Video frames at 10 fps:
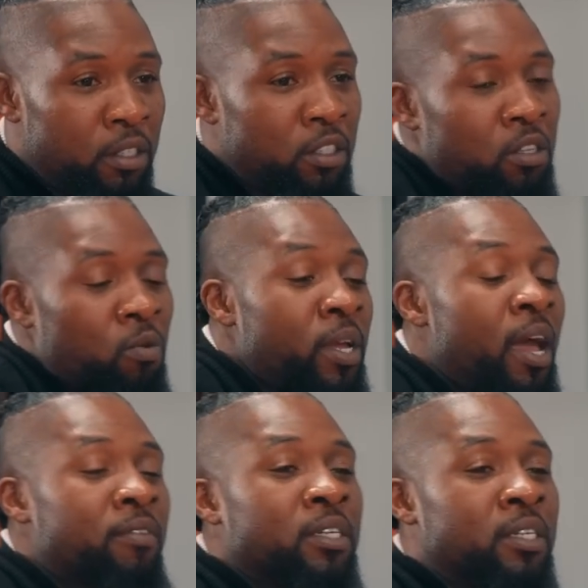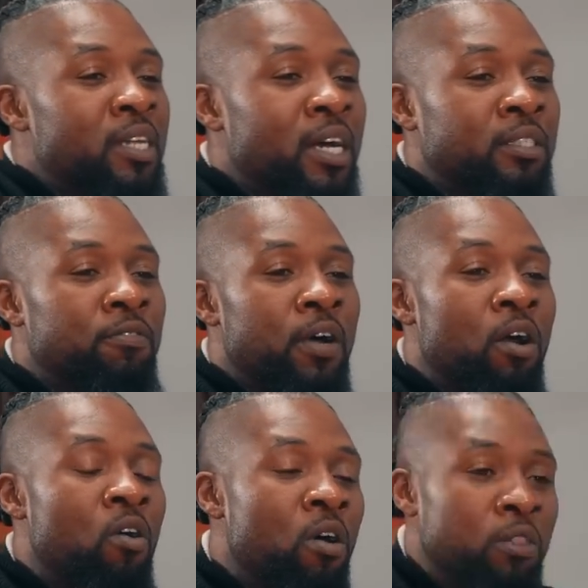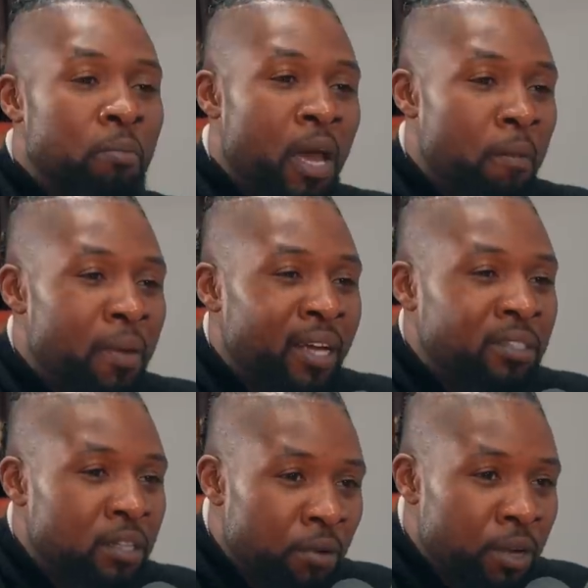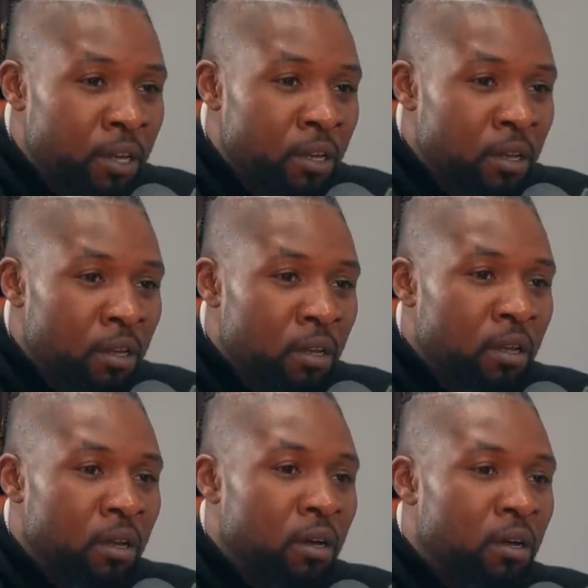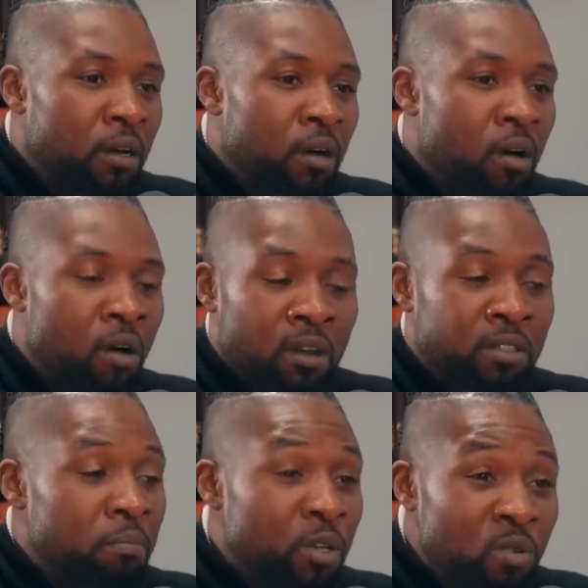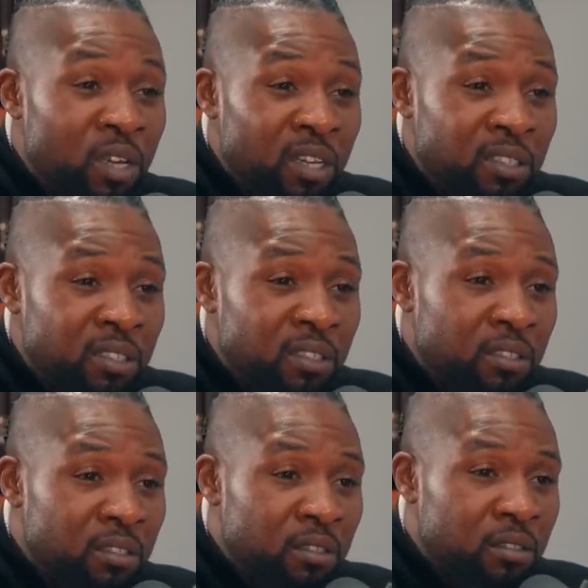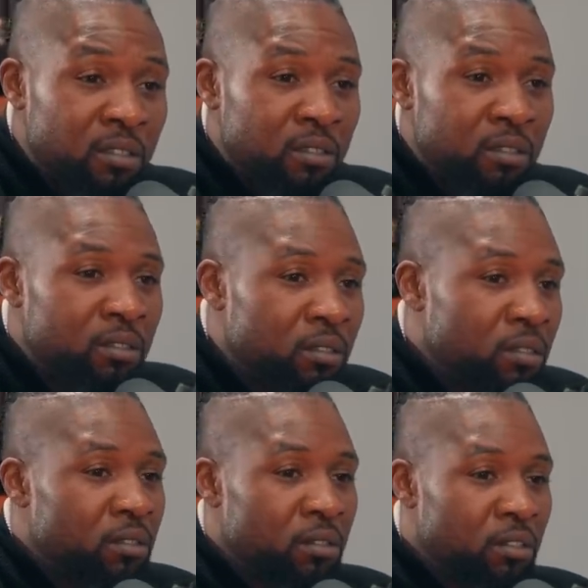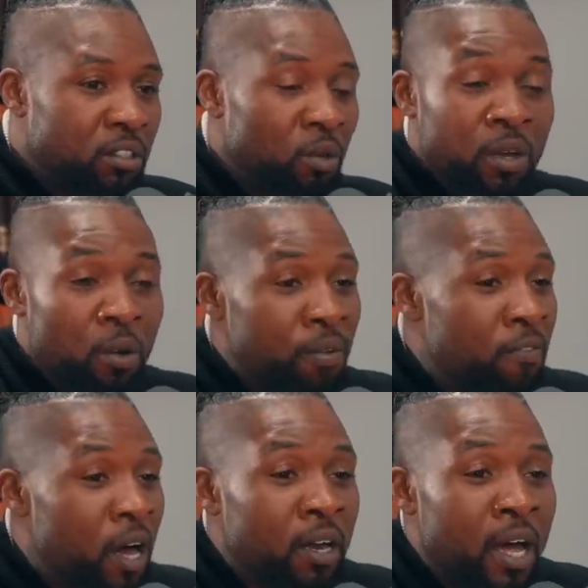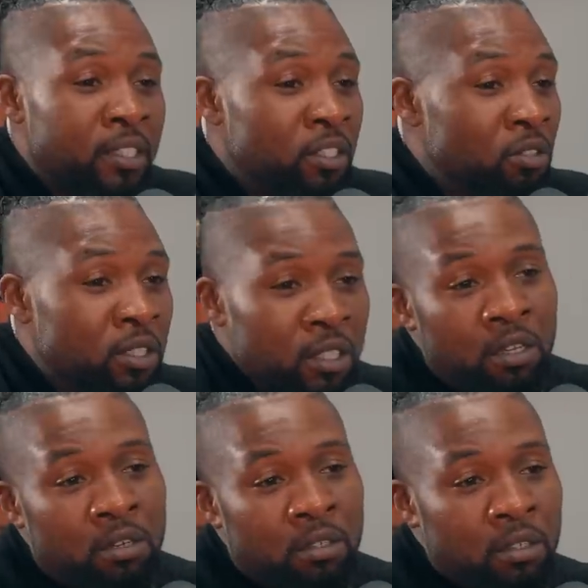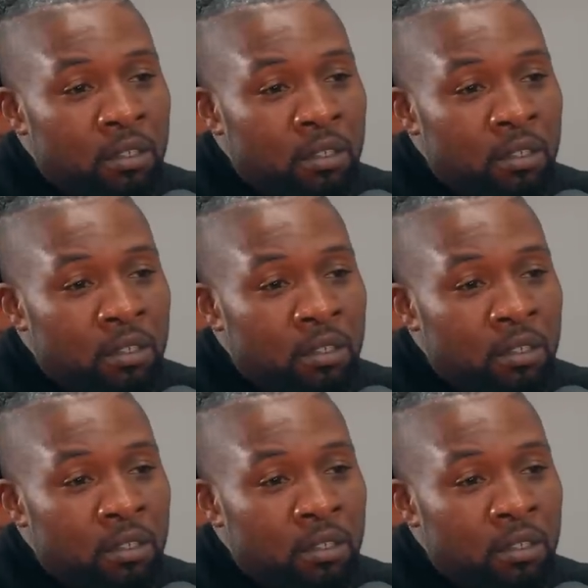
Okay. So we have to detoxify all the bad bacteria, all the mucus, so we can revitalize those cells.